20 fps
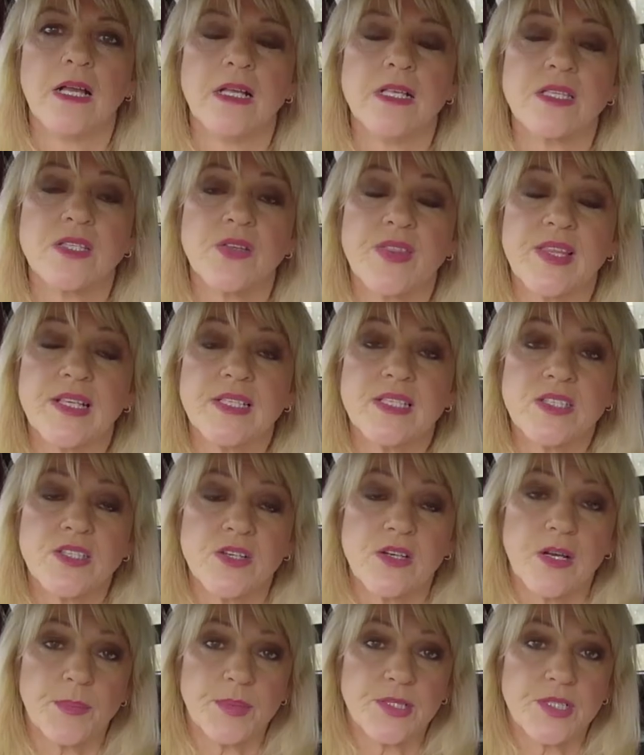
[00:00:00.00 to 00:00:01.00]
So this is
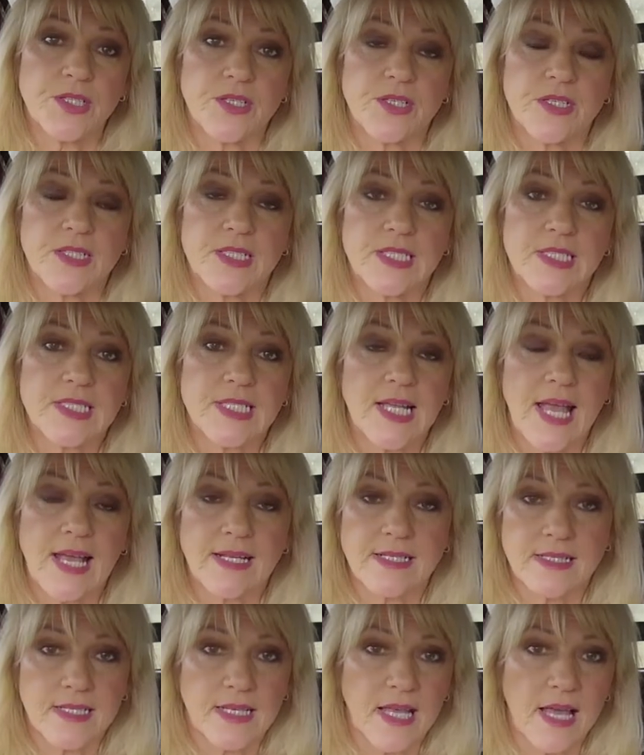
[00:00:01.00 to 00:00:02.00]
your opportunity to
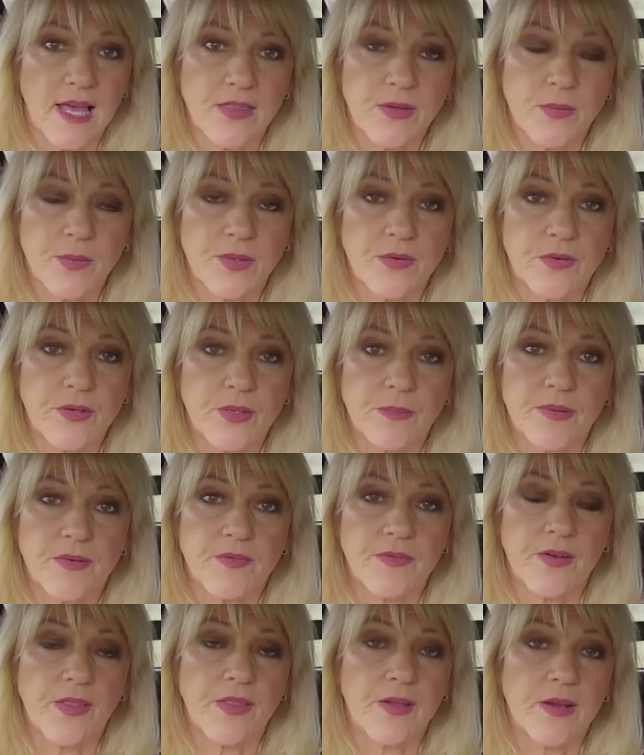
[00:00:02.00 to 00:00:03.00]
get together with a group
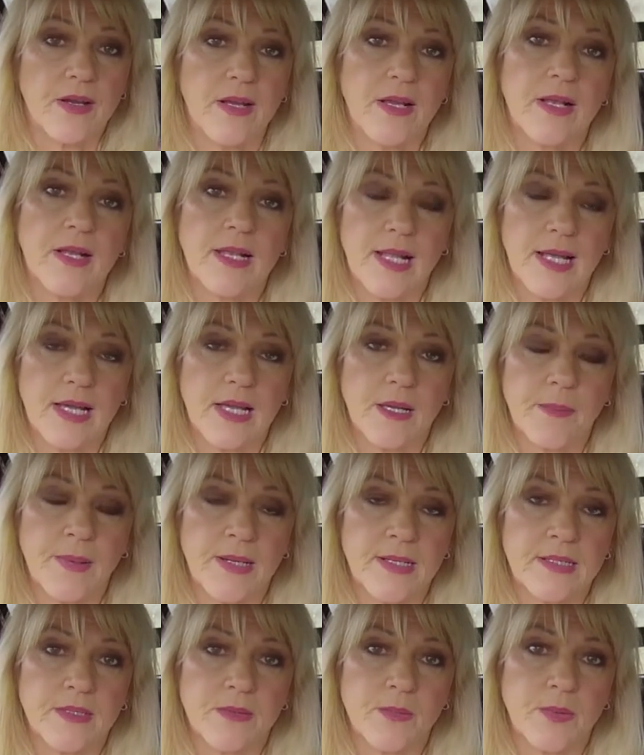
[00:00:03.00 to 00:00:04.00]
of other
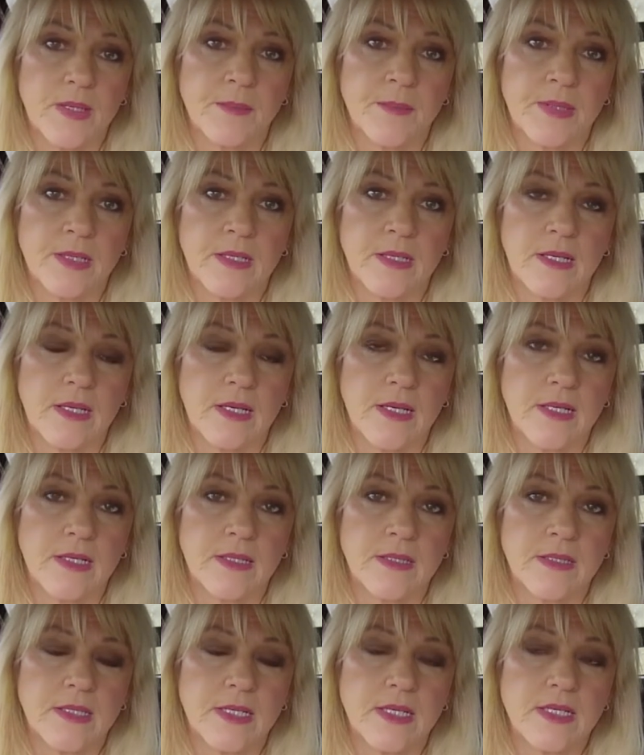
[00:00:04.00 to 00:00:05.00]
like-minded women,
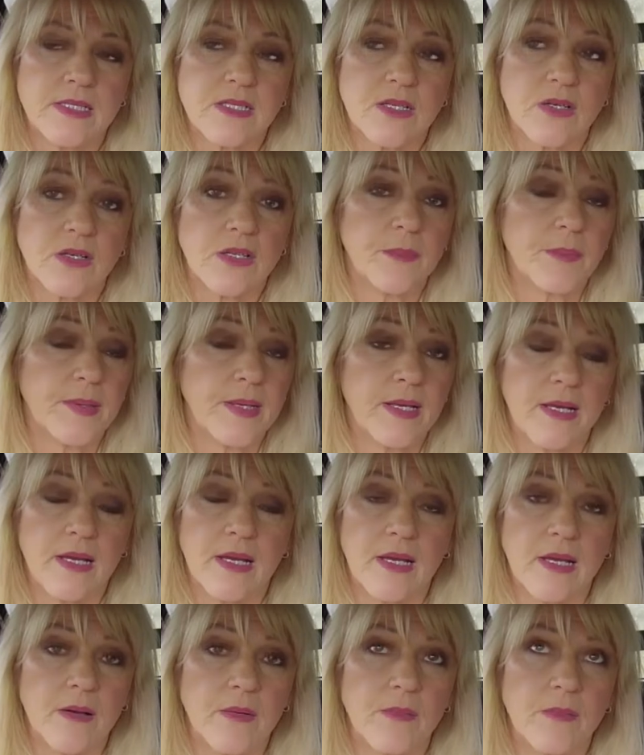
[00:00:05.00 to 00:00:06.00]
and it's going to be
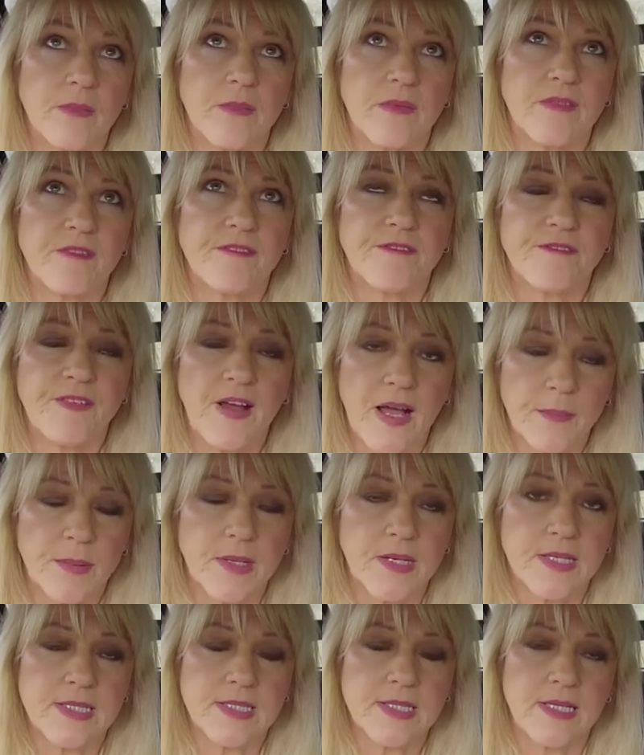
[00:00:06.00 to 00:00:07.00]
a
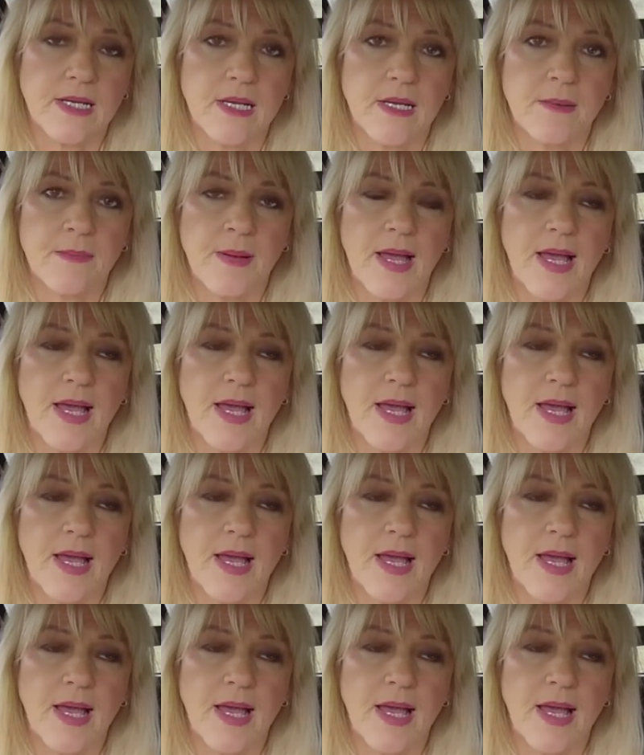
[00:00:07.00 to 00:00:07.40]
fabulous time.